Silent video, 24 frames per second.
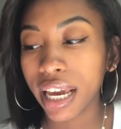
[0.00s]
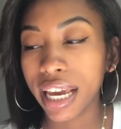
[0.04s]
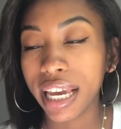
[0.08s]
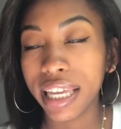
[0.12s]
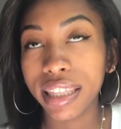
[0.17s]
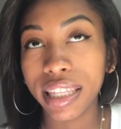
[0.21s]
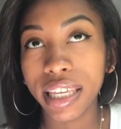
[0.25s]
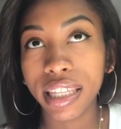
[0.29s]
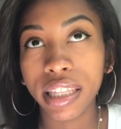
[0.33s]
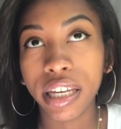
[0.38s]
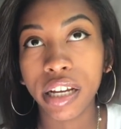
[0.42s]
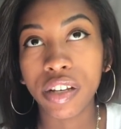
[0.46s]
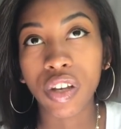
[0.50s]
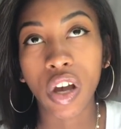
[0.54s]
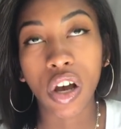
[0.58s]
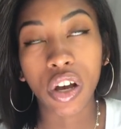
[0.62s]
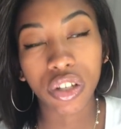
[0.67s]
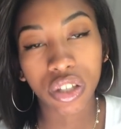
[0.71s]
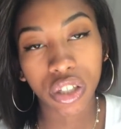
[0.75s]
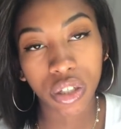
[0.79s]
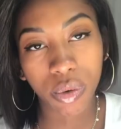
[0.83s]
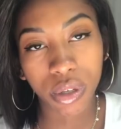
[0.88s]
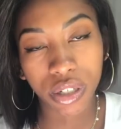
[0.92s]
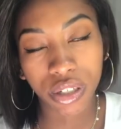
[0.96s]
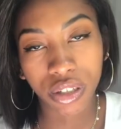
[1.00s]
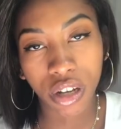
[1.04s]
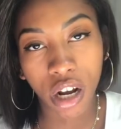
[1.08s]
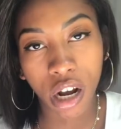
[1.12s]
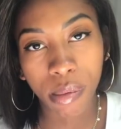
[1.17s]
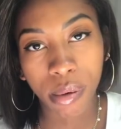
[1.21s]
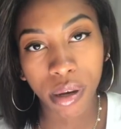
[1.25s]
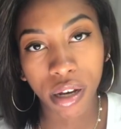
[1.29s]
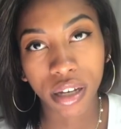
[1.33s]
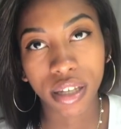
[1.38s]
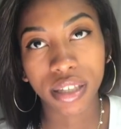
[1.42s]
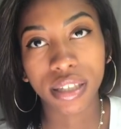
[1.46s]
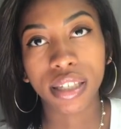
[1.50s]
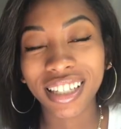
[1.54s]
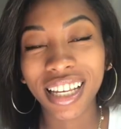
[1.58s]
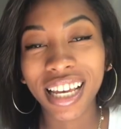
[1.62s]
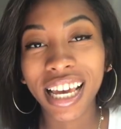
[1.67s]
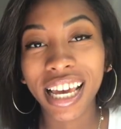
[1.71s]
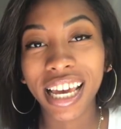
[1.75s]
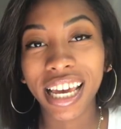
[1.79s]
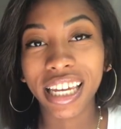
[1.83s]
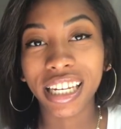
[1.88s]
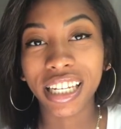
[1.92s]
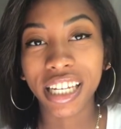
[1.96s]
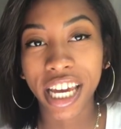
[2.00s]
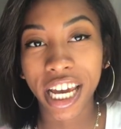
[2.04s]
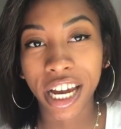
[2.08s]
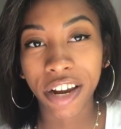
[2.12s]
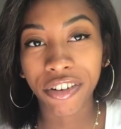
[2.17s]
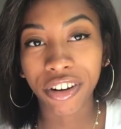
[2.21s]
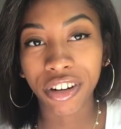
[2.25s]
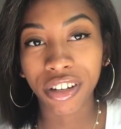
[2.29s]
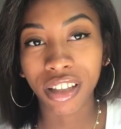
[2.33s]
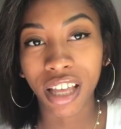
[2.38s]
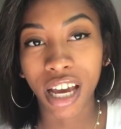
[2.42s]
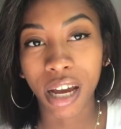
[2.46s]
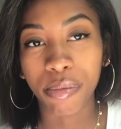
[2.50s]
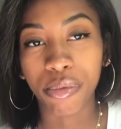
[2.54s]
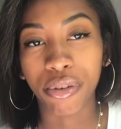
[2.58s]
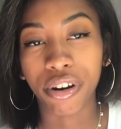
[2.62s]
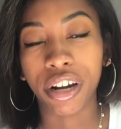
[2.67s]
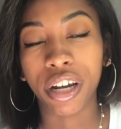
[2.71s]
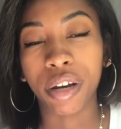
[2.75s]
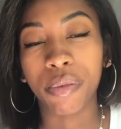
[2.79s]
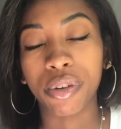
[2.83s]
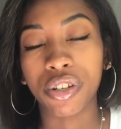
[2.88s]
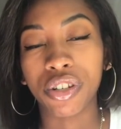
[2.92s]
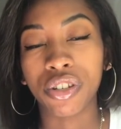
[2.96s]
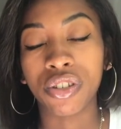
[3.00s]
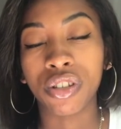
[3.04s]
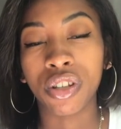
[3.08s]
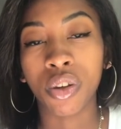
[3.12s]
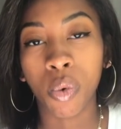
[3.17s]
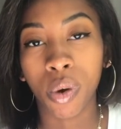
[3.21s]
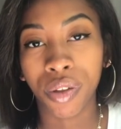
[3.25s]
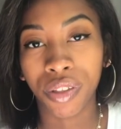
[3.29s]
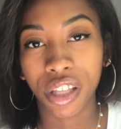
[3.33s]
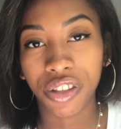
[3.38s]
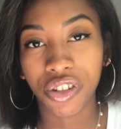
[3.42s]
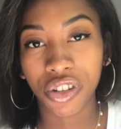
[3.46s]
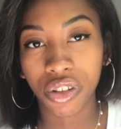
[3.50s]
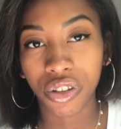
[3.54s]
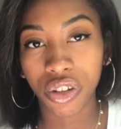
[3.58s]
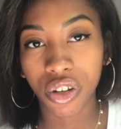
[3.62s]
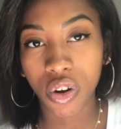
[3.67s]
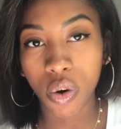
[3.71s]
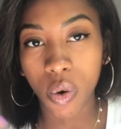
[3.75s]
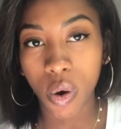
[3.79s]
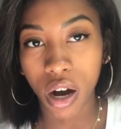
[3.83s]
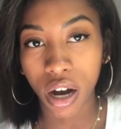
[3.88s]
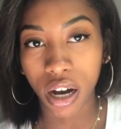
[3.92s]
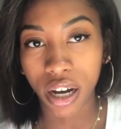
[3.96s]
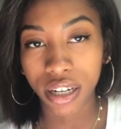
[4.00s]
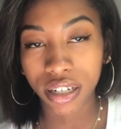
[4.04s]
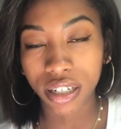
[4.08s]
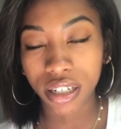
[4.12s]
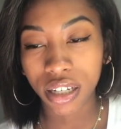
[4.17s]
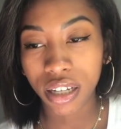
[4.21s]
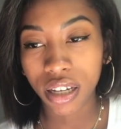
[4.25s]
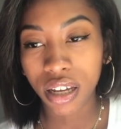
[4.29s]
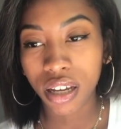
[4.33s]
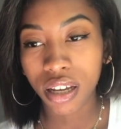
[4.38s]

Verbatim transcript: and then there's also a Starbucks in Carrier Library, which is the one that's on the quad.